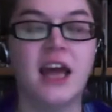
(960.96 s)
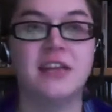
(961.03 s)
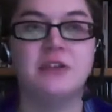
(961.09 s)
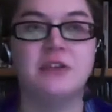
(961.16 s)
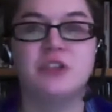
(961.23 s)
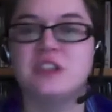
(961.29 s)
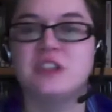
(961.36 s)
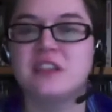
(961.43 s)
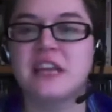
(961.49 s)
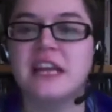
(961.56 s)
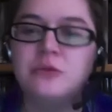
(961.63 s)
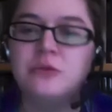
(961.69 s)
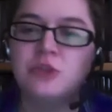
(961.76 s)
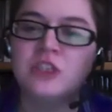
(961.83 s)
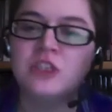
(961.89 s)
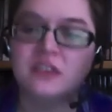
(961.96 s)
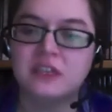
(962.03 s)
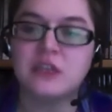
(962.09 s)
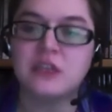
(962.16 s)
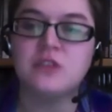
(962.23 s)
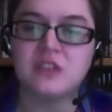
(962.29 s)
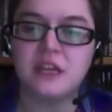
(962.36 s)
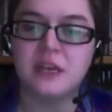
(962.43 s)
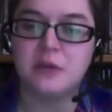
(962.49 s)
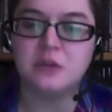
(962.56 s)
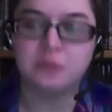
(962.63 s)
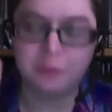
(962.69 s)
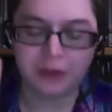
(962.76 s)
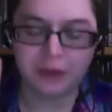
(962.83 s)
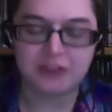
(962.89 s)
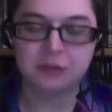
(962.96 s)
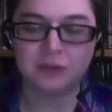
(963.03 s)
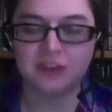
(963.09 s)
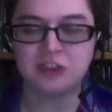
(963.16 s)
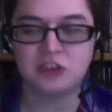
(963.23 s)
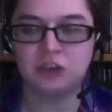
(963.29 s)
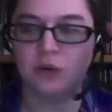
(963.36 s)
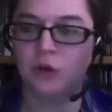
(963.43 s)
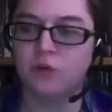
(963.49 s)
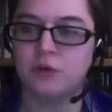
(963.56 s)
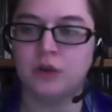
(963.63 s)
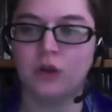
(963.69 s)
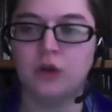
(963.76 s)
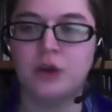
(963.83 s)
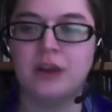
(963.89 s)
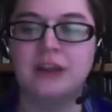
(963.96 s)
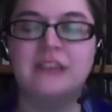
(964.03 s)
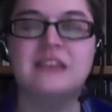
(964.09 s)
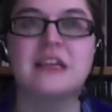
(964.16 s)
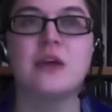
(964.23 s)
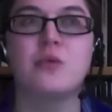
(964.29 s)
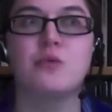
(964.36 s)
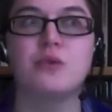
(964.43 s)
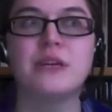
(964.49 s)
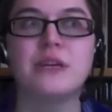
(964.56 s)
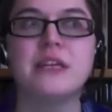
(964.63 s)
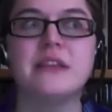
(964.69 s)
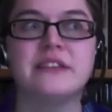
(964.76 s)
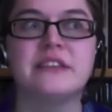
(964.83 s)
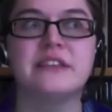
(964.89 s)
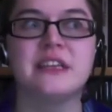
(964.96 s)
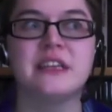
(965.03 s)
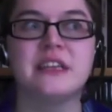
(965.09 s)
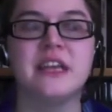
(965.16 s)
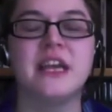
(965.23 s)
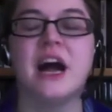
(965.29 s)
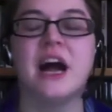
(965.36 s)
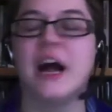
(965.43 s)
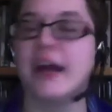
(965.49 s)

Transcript: was just like you said, it was exposition overload, and it's like, realistically,